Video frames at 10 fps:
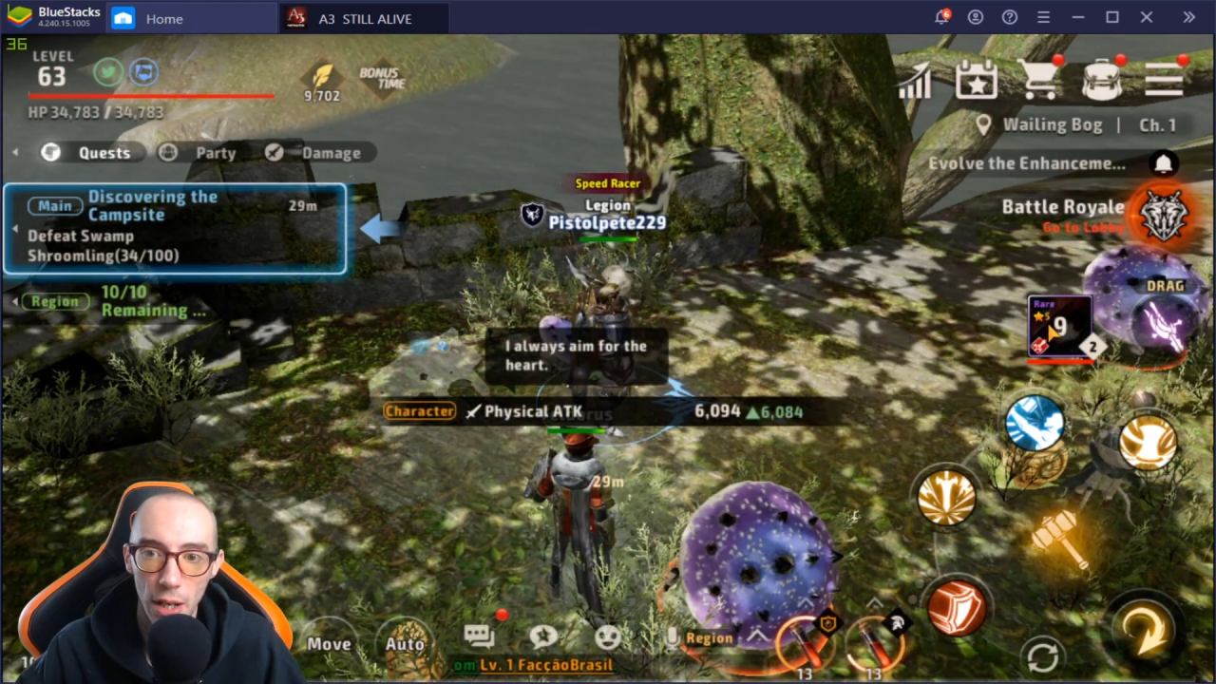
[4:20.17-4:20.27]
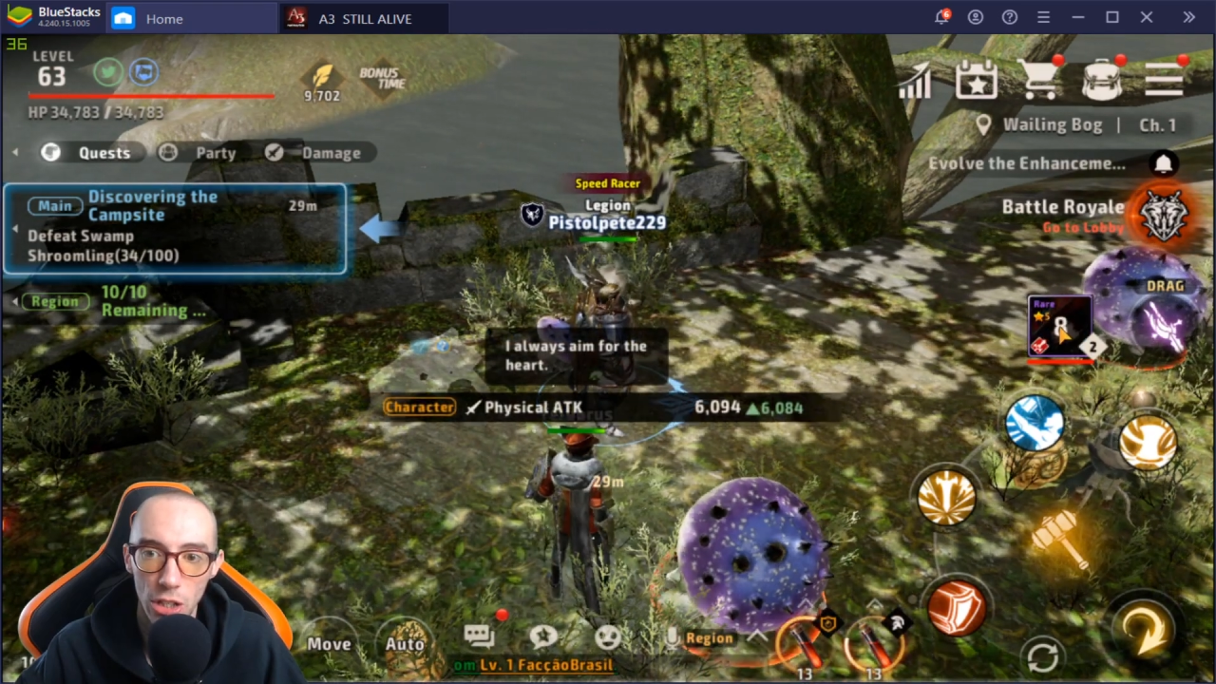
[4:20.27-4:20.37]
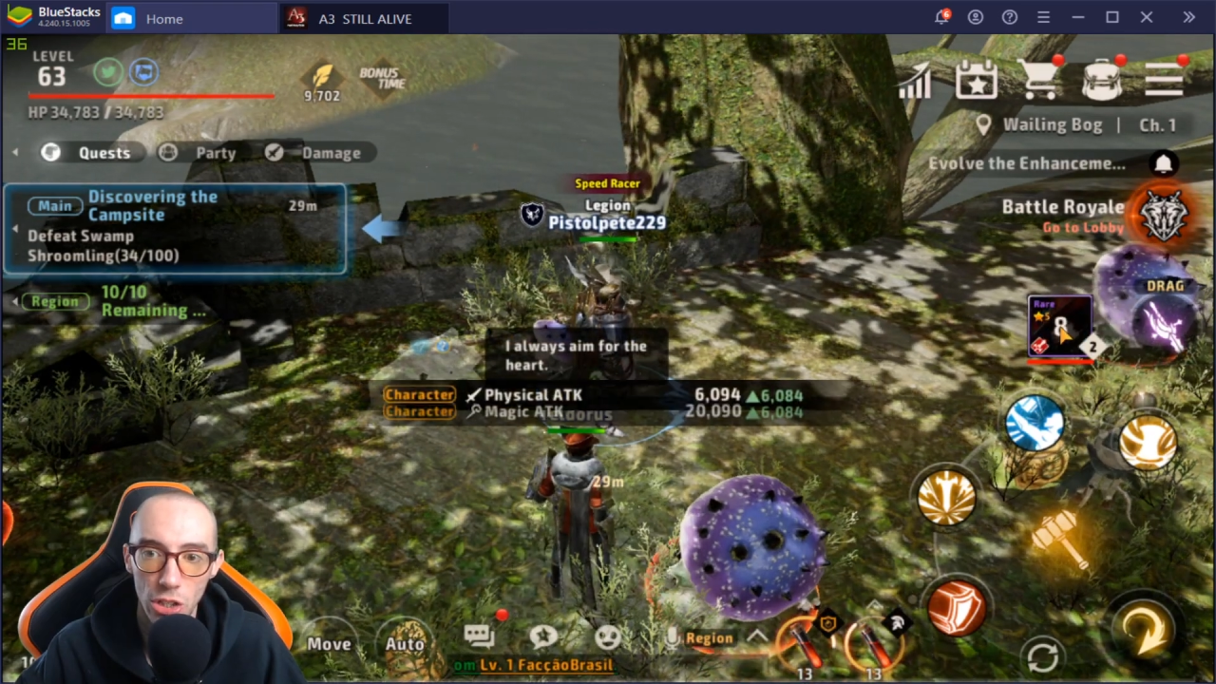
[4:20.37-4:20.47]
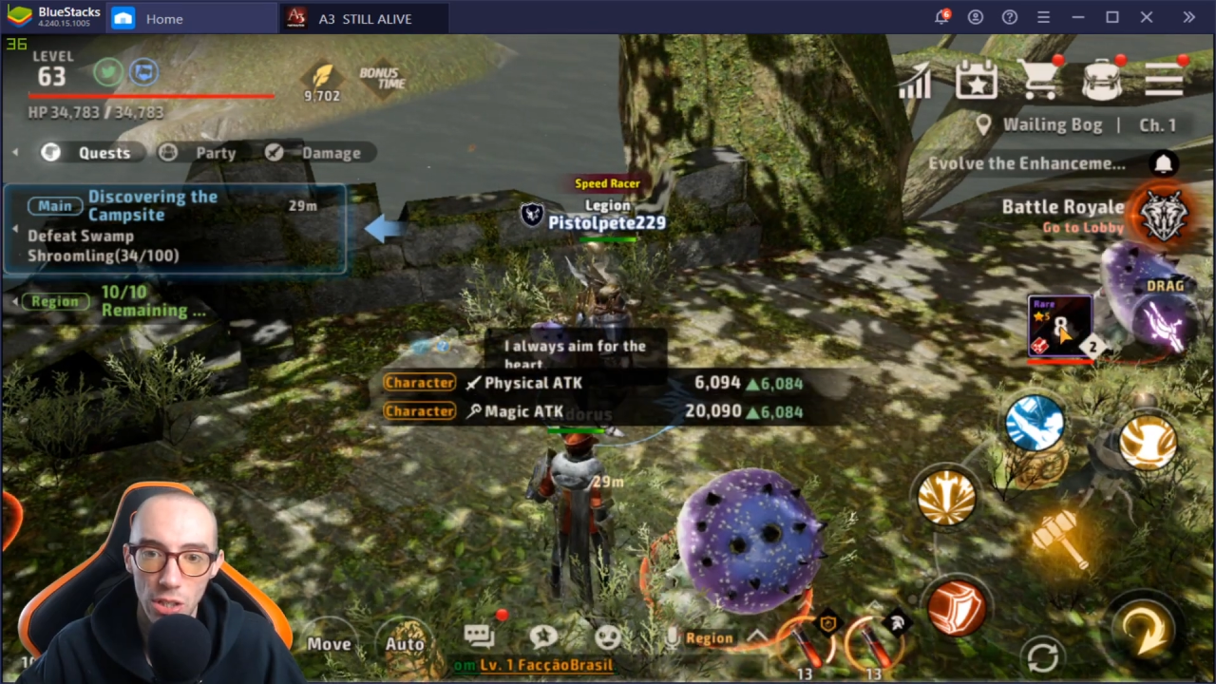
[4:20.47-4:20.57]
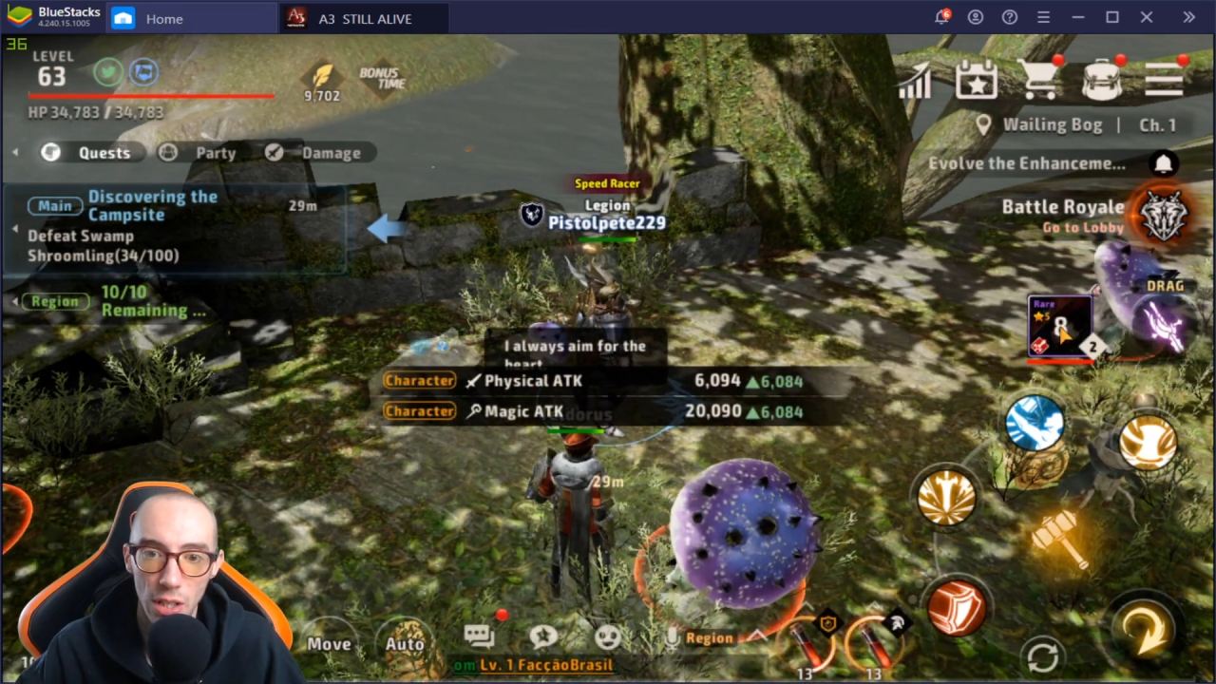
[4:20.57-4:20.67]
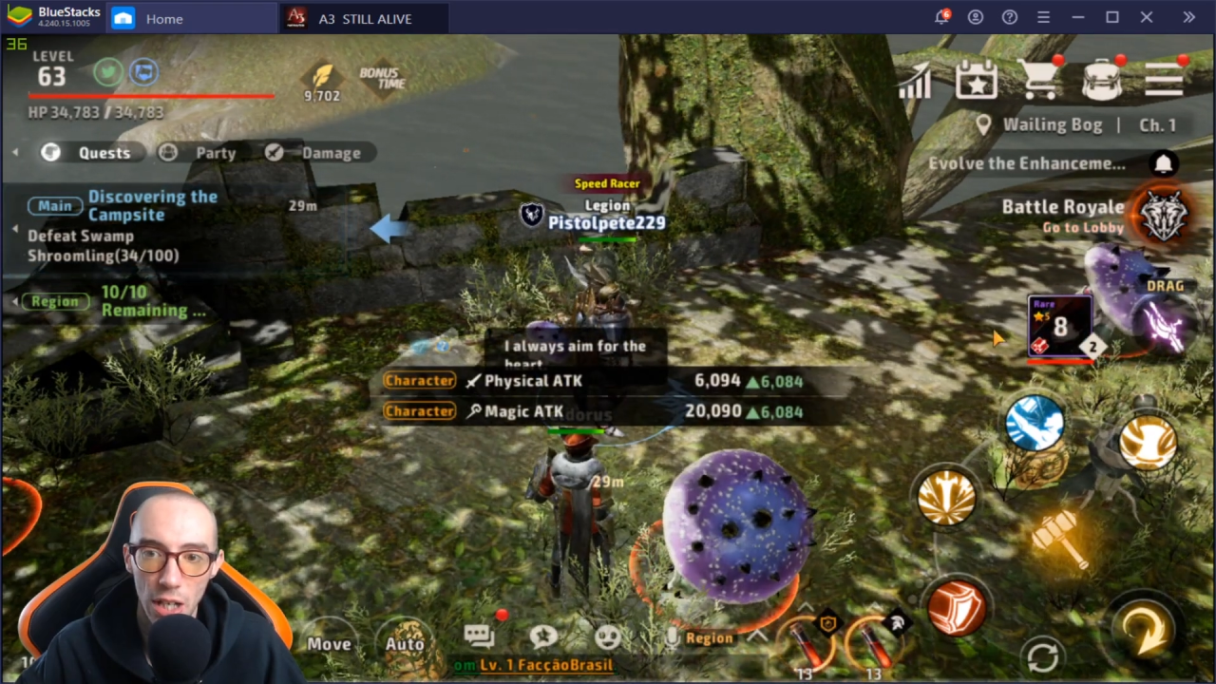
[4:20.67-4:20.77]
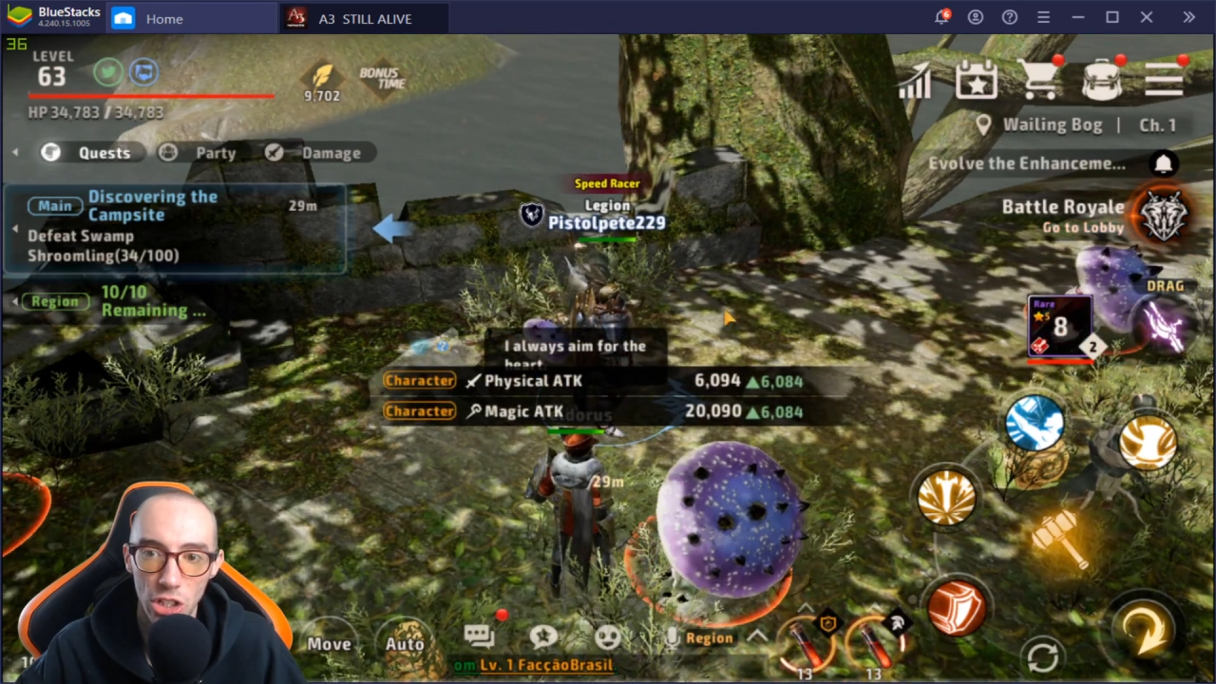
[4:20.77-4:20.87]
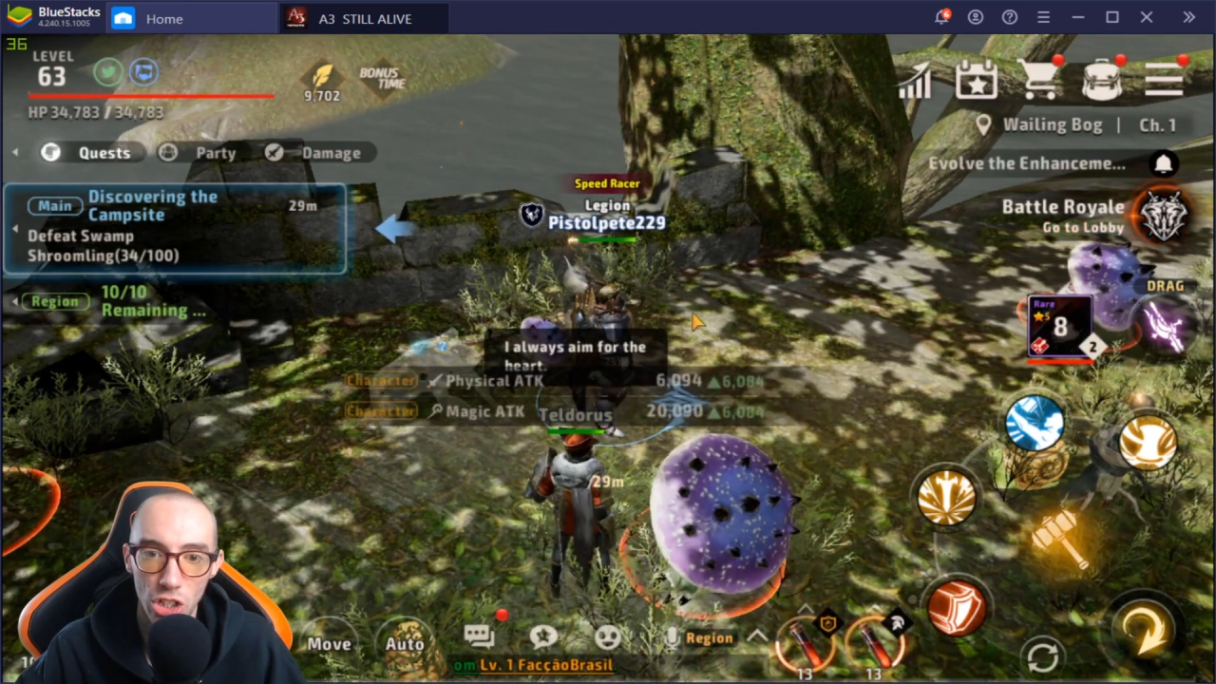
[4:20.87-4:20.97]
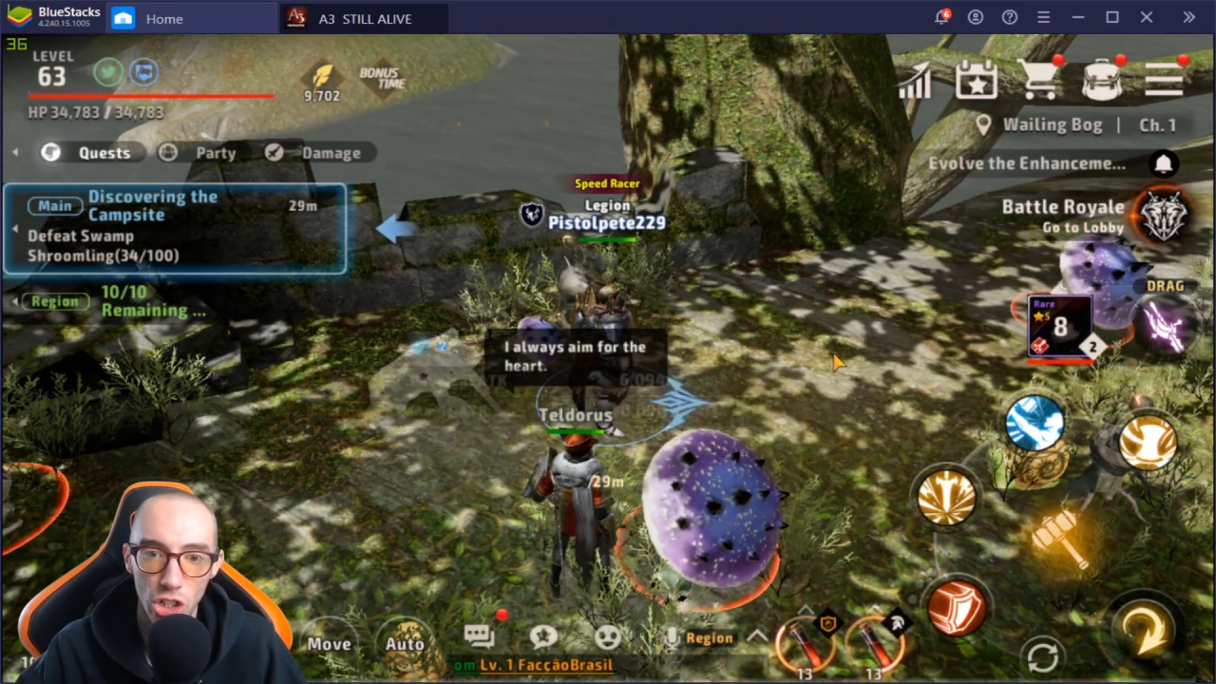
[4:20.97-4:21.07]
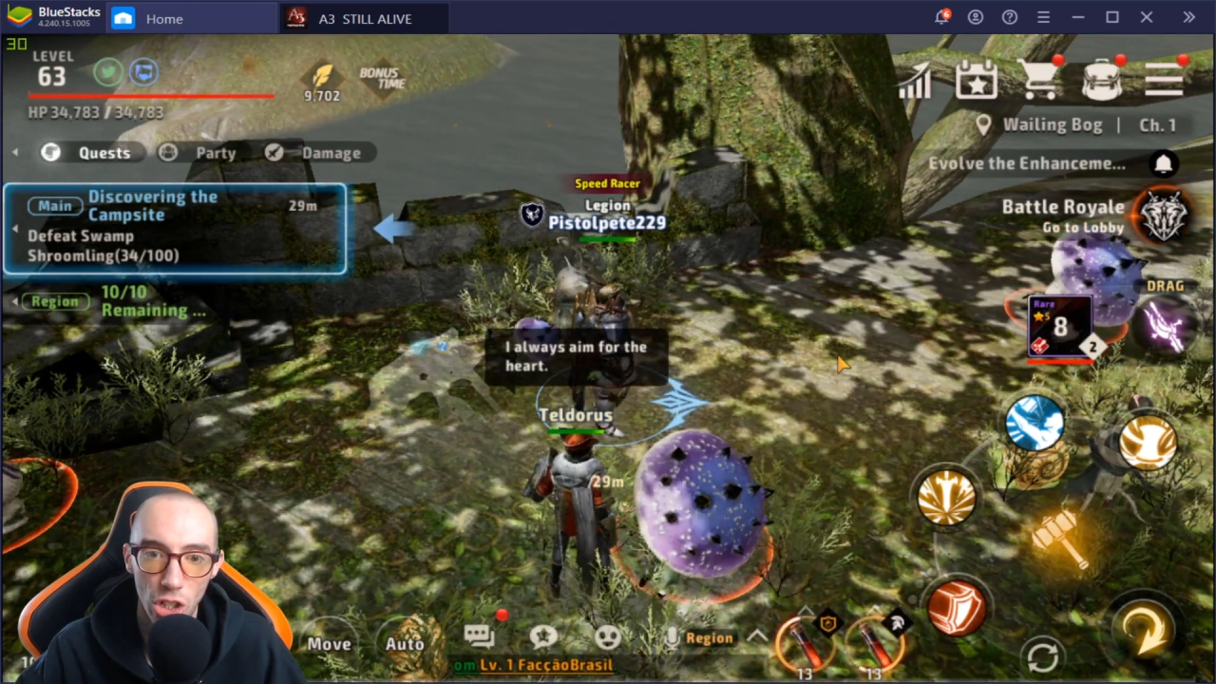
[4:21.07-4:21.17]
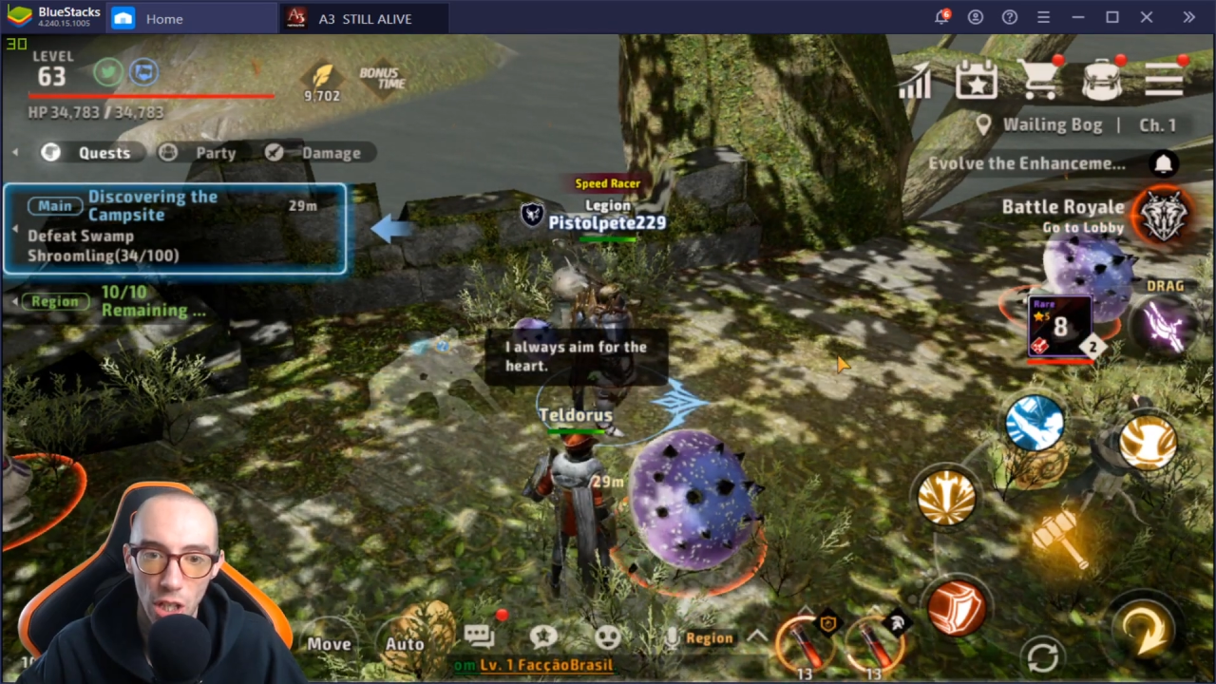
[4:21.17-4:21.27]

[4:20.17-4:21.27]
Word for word: As you see, I just